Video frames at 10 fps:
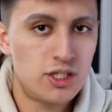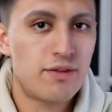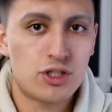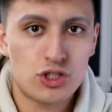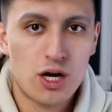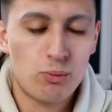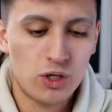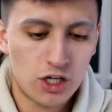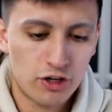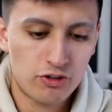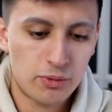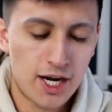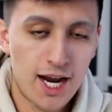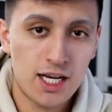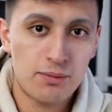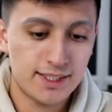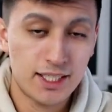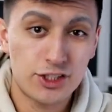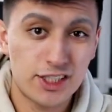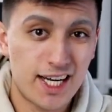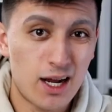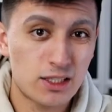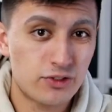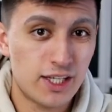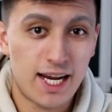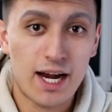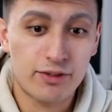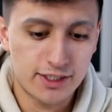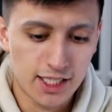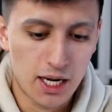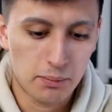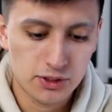You have to drop one card from your hand. This energy counts for like every type.